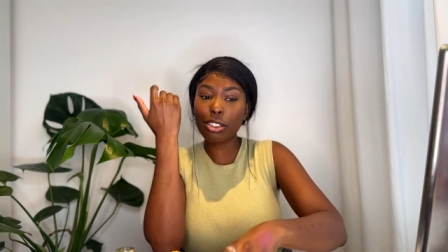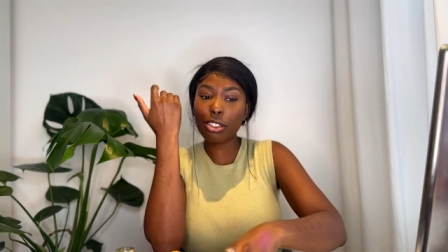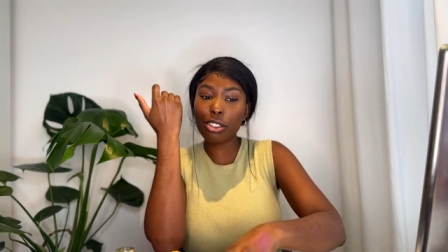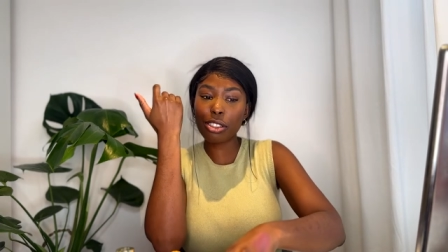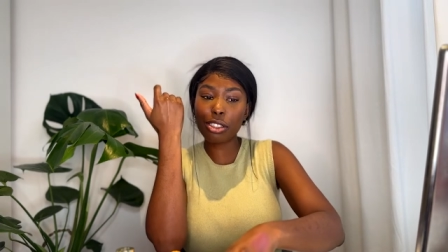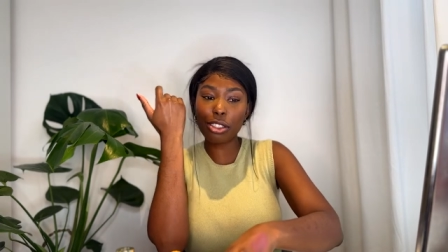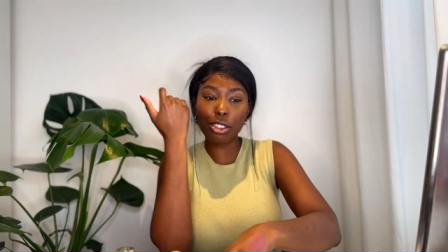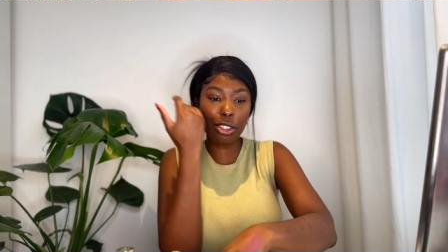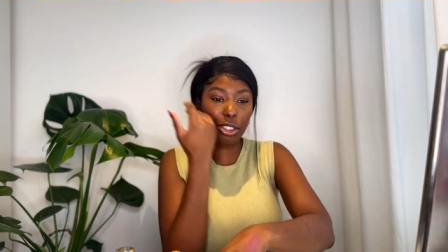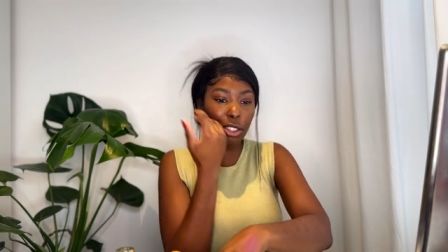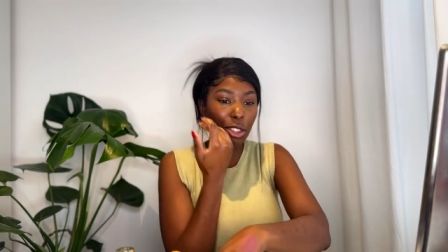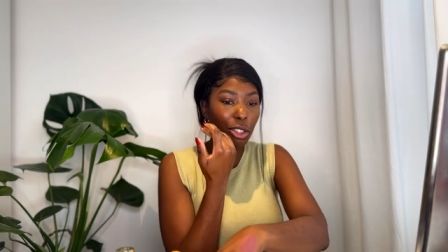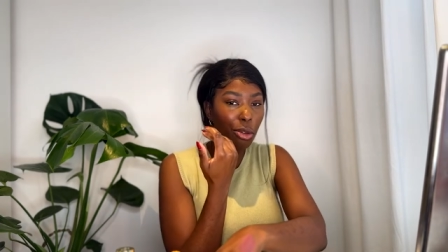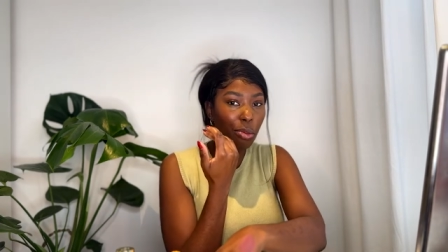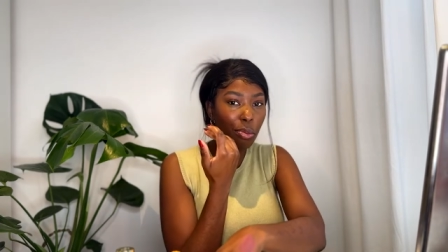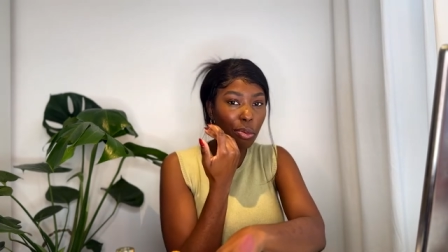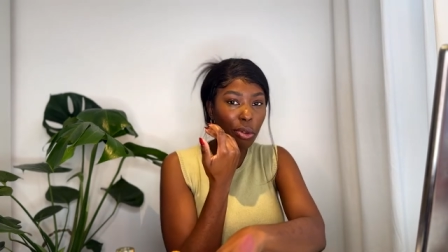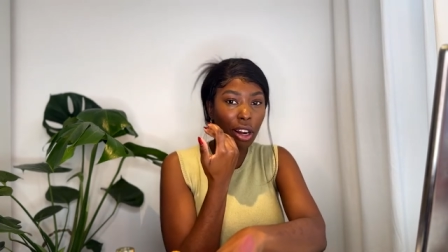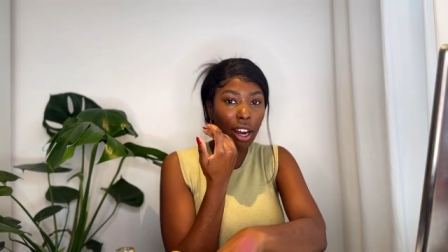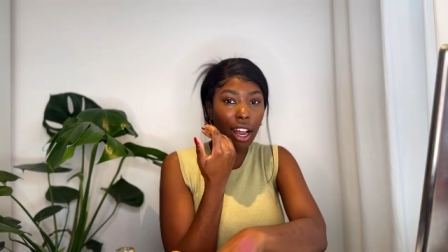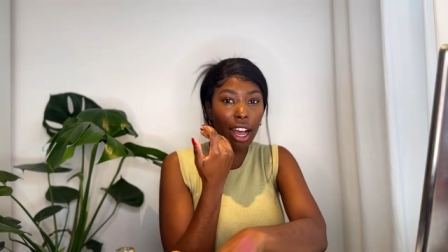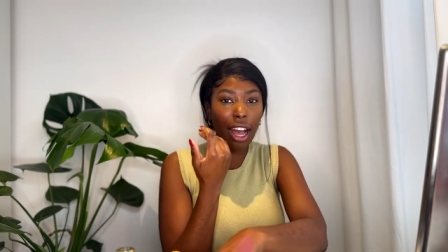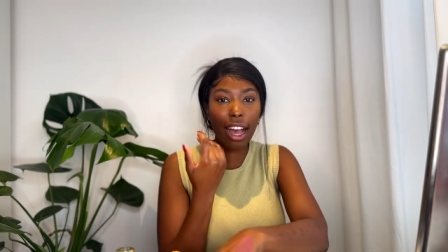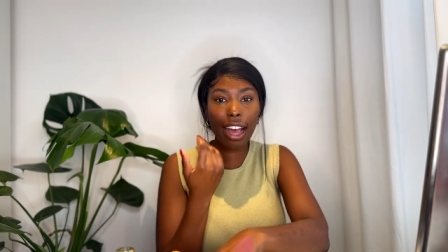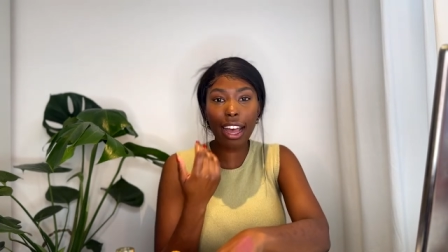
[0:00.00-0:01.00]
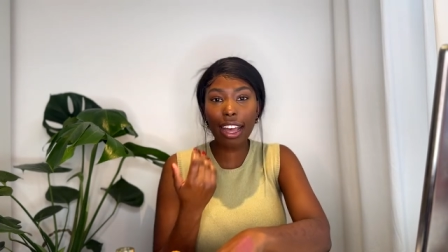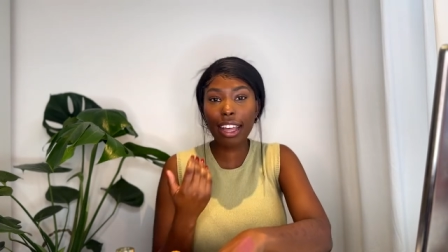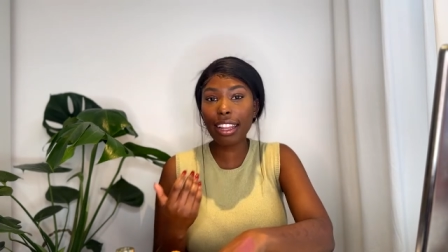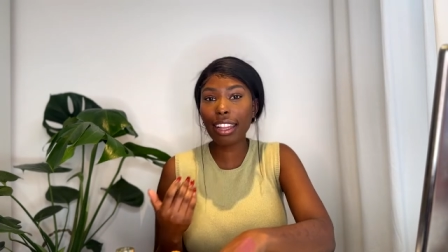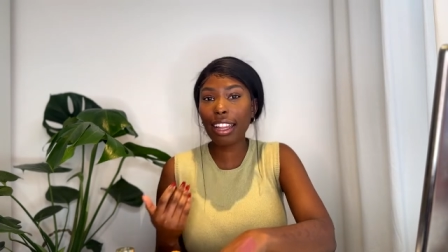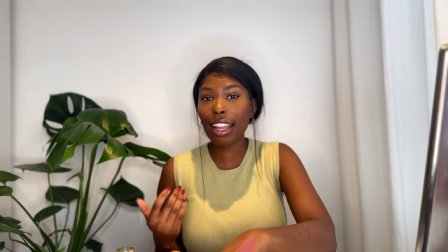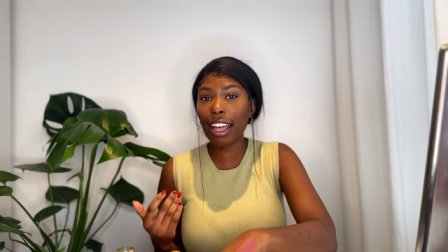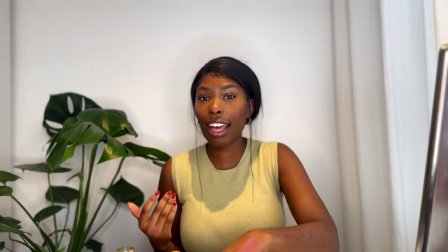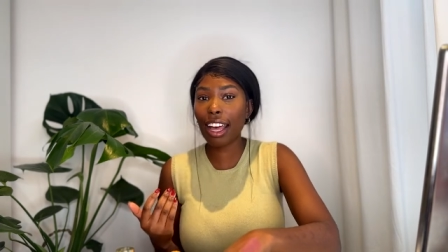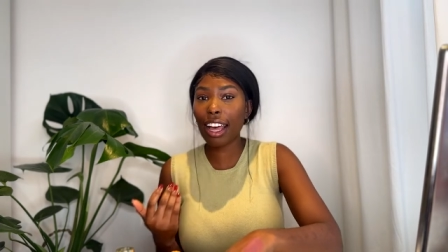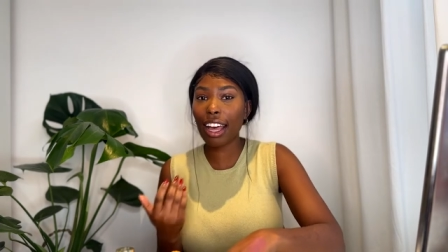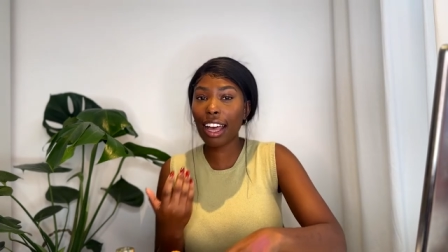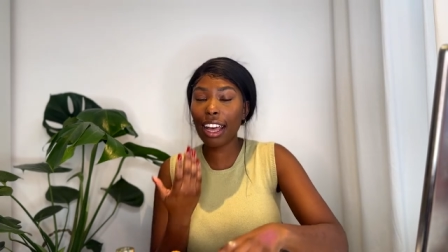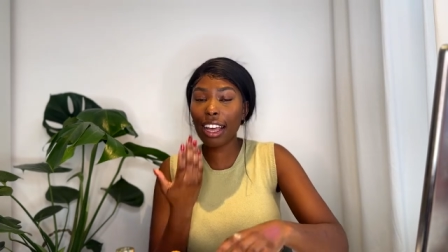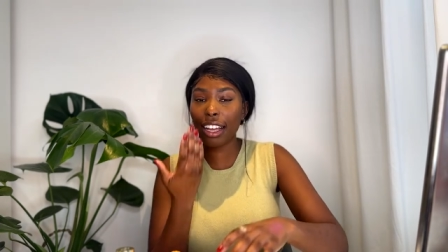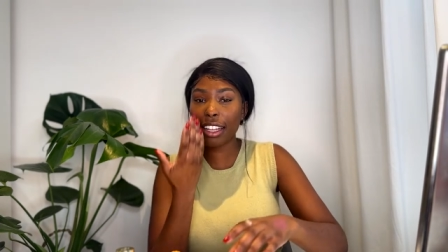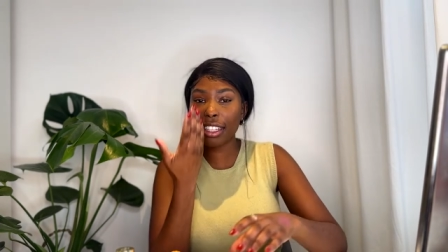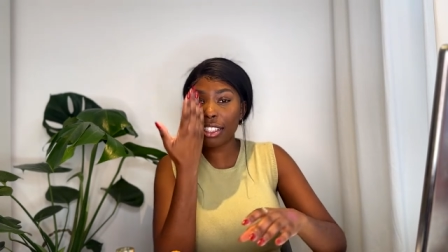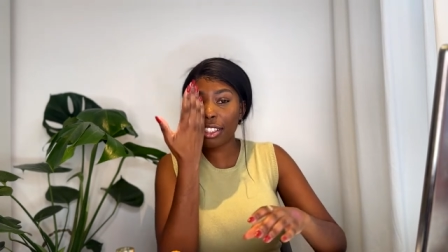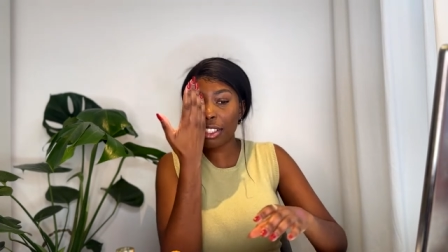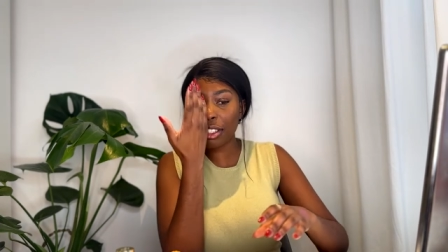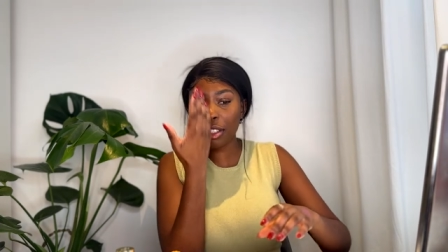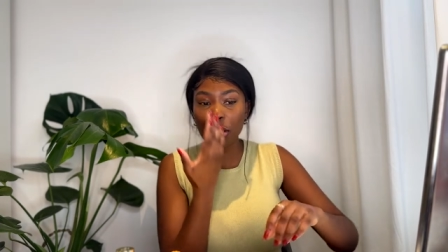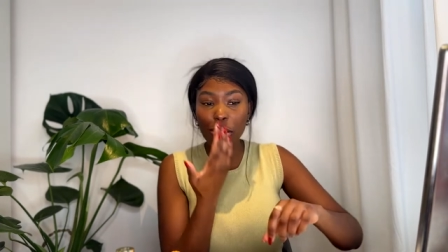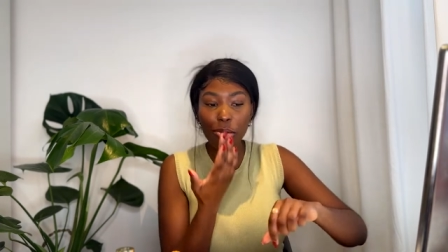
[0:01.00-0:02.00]
super
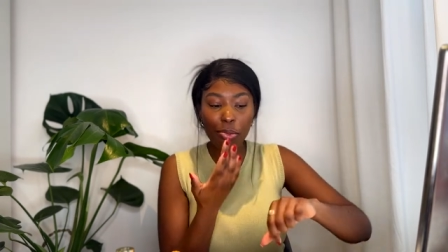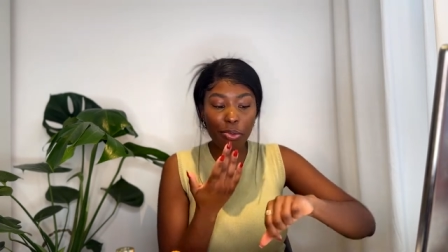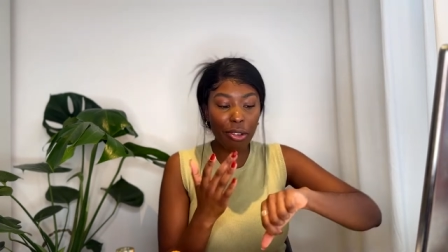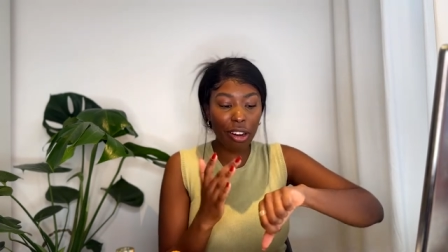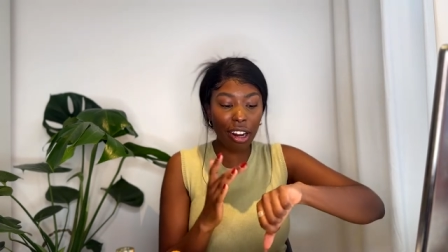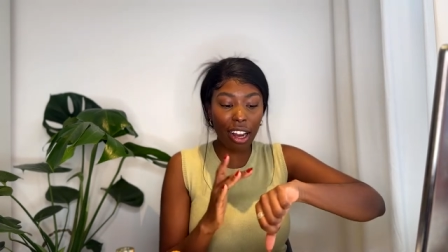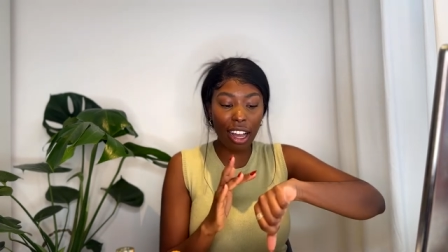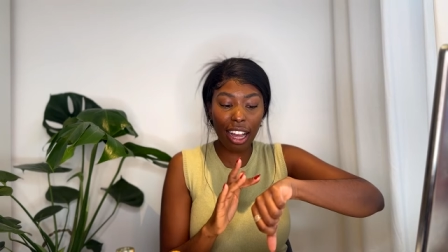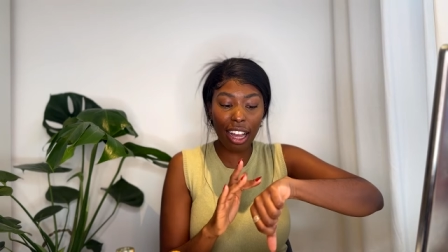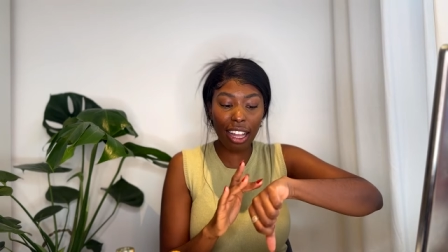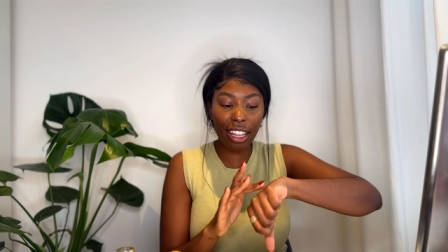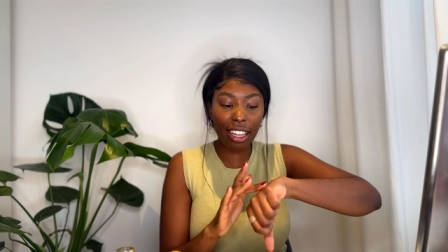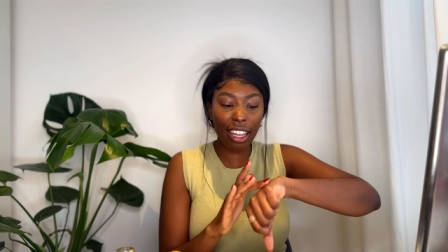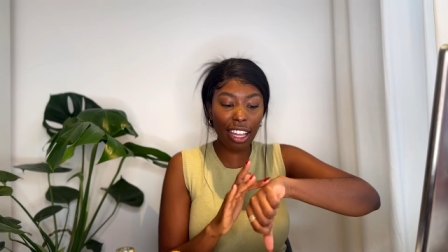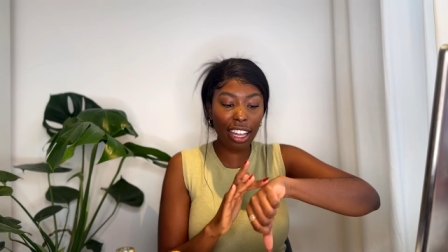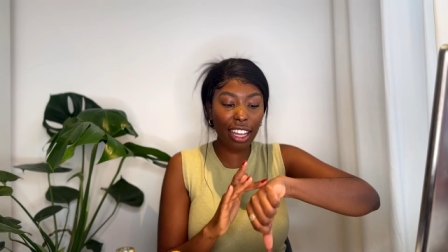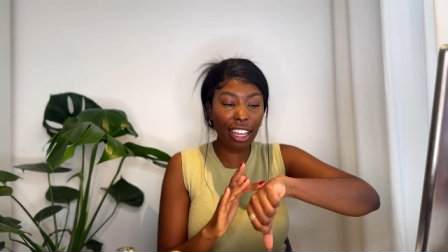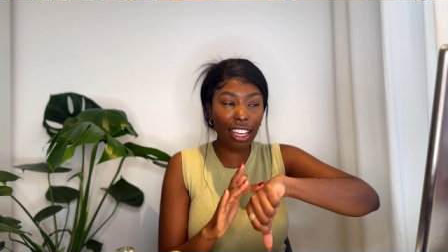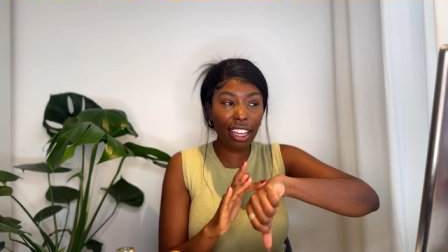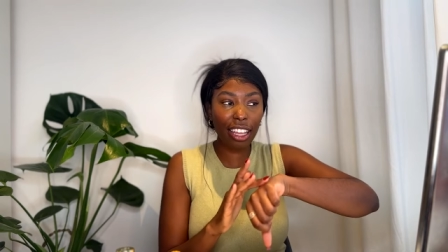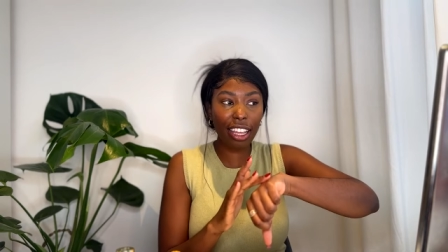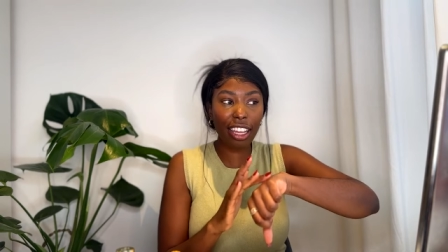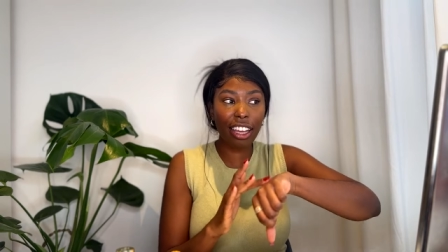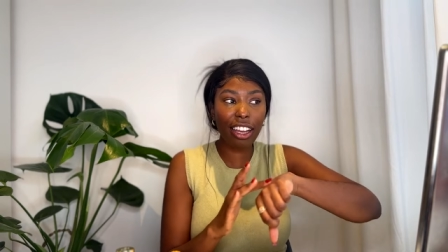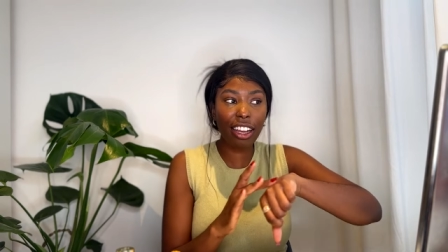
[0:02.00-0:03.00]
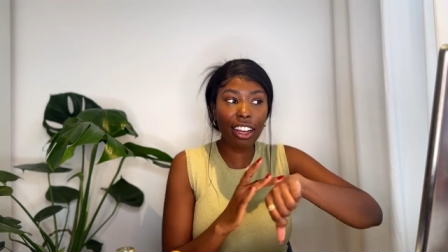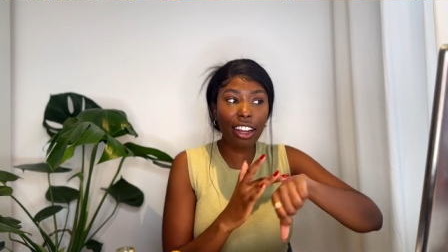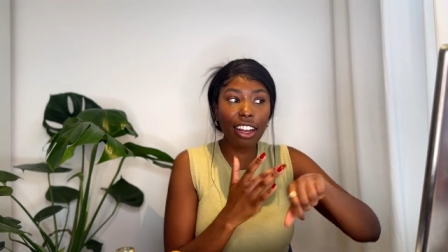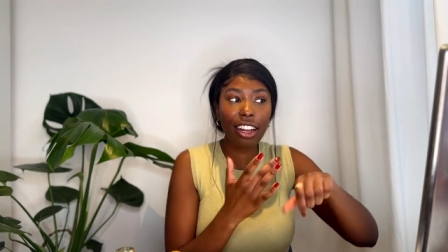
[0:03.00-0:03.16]
highlight, super highlight here.